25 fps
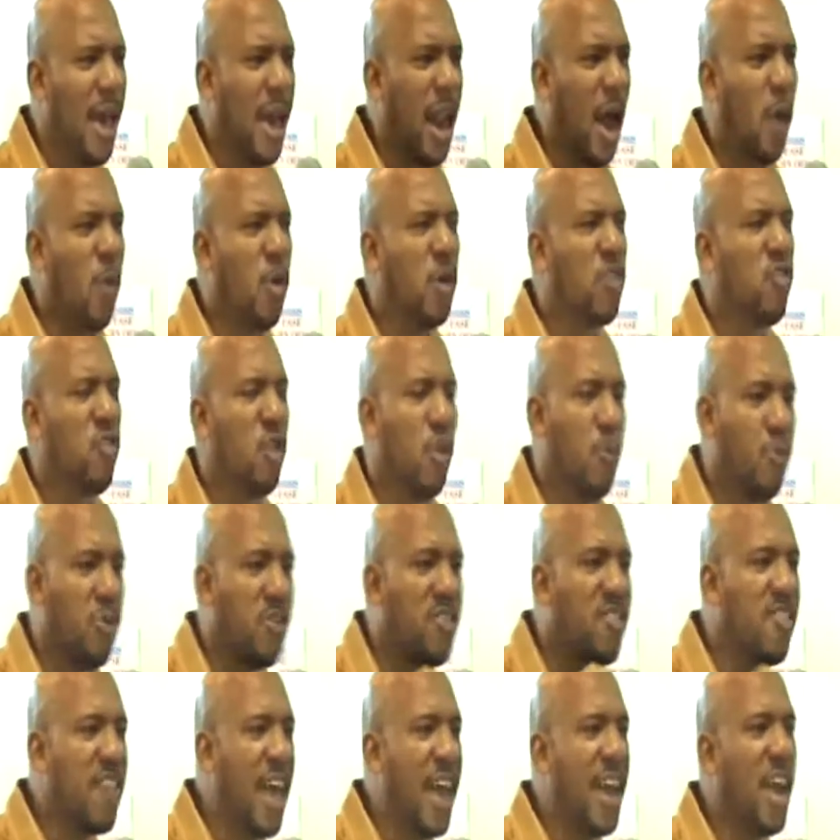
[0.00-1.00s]
And I want you to
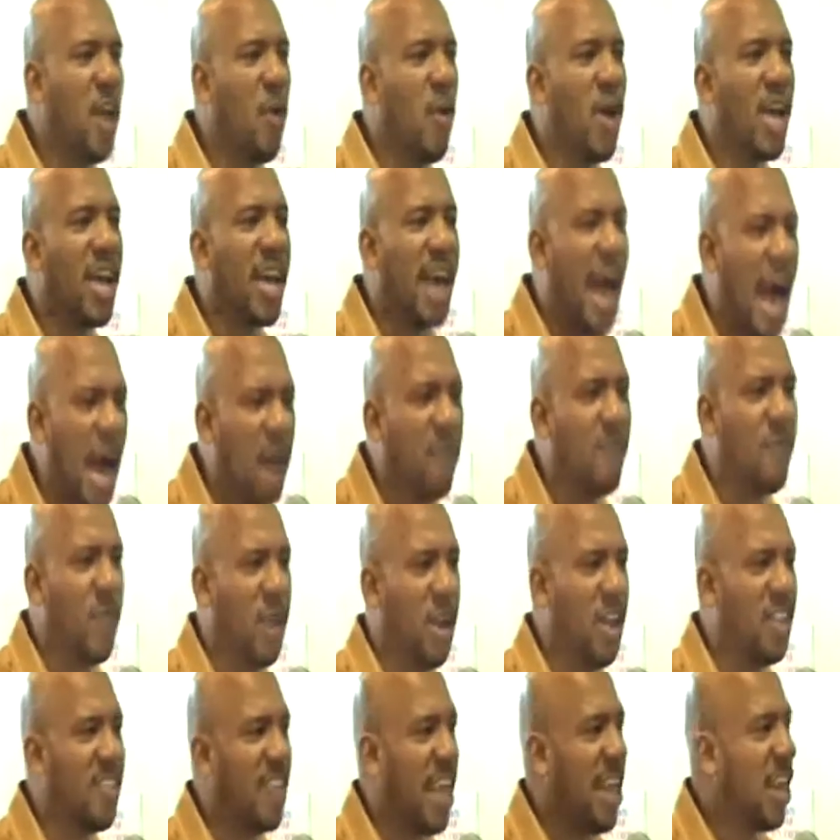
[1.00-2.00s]
present it with
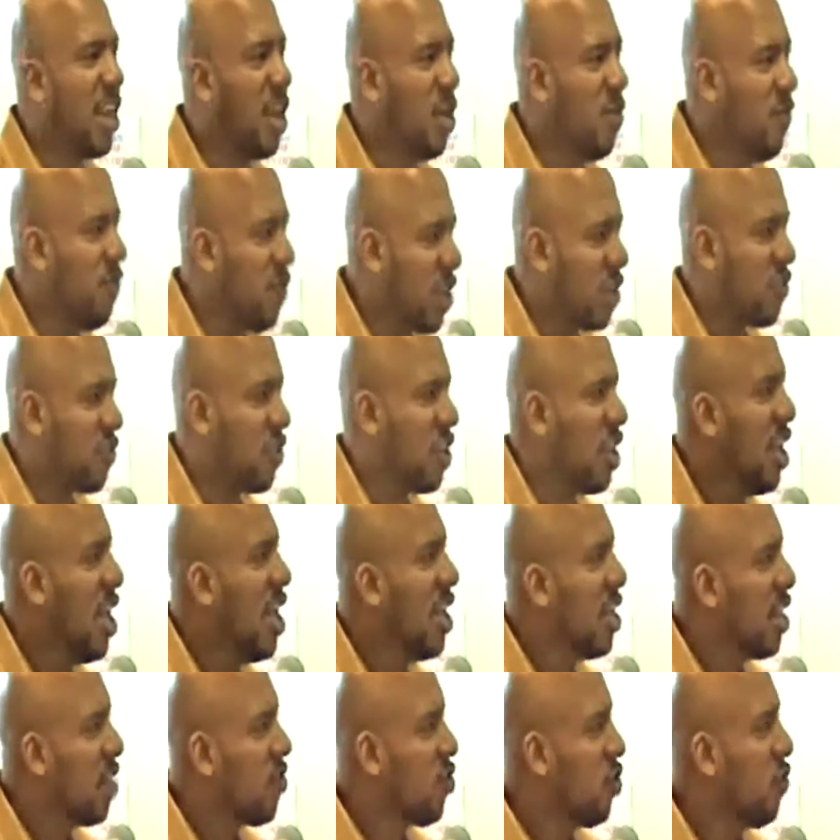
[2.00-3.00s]
confidence and conviction
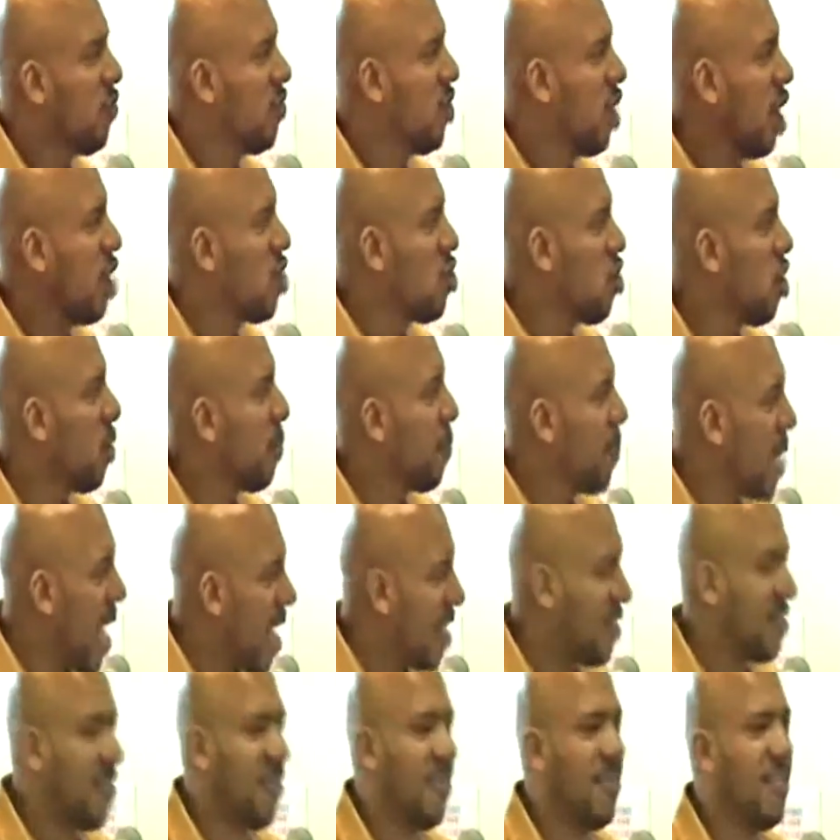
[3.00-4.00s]
that you've done your
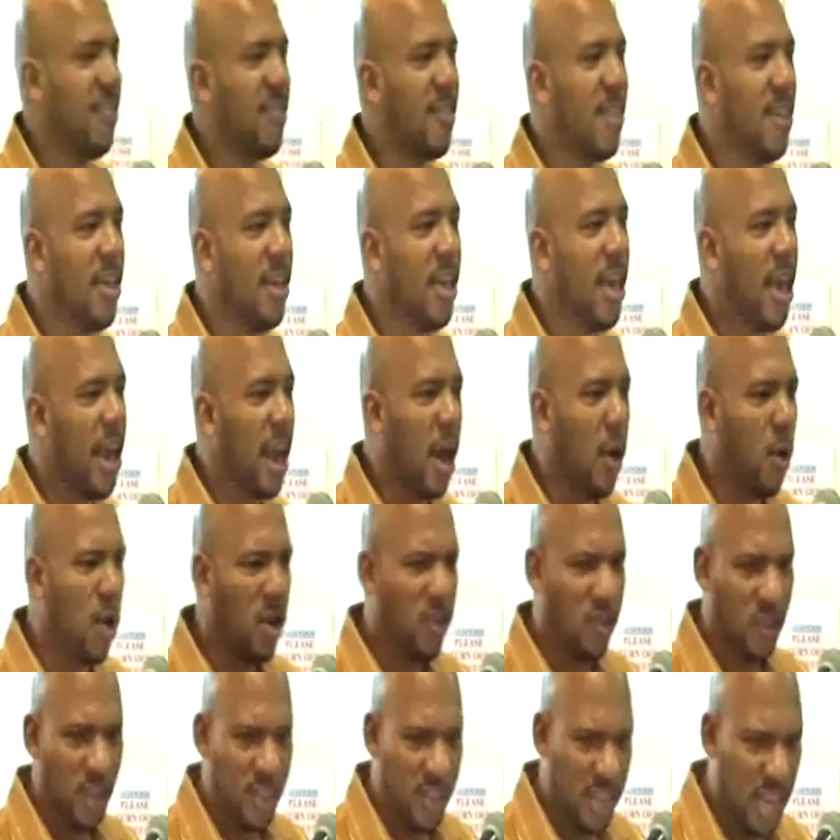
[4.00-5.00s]
best. And I
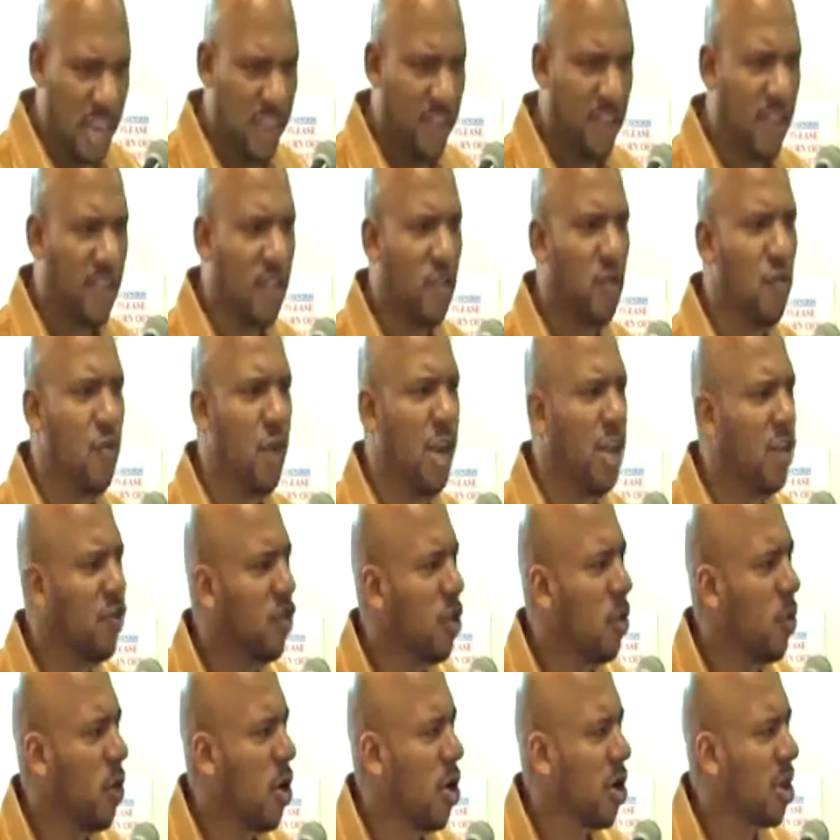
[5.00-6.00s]
want your teachers to
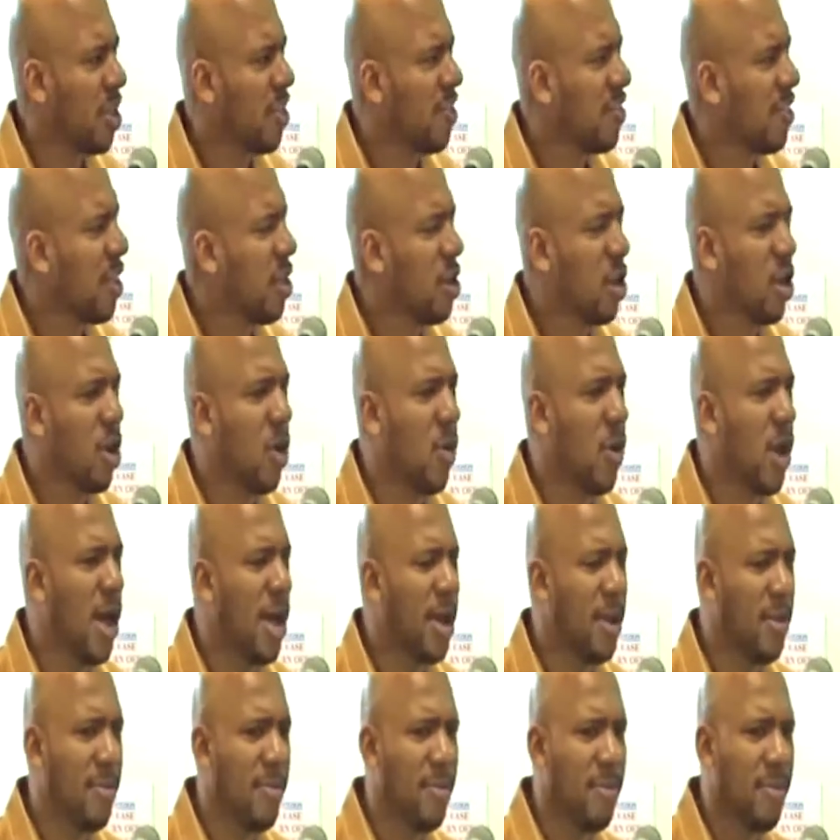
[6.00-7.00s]
read your work and say, you know
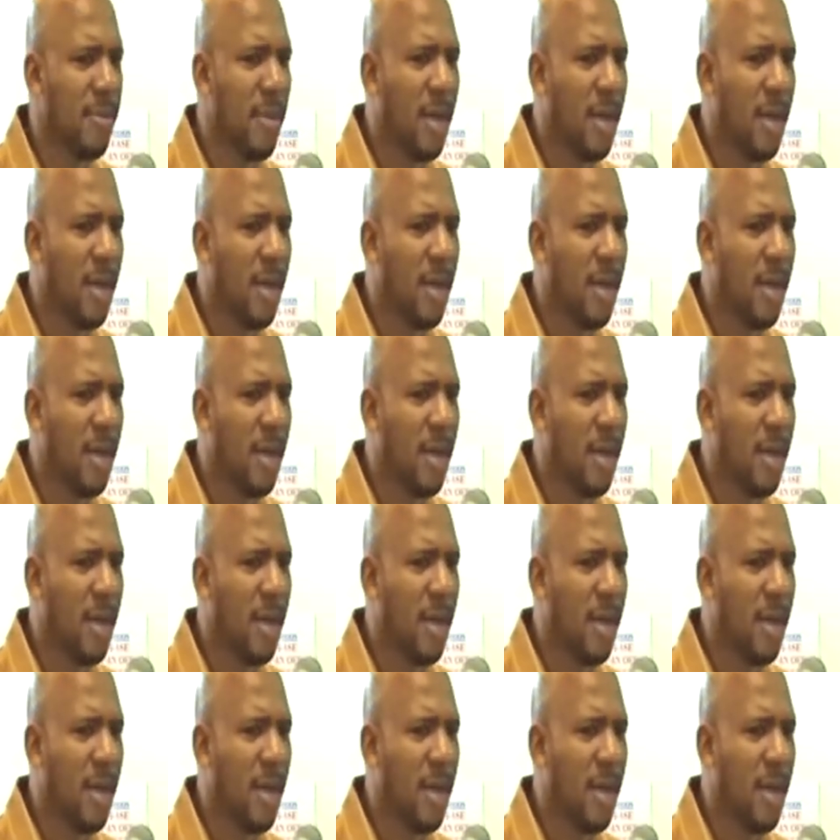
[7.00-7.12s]
what?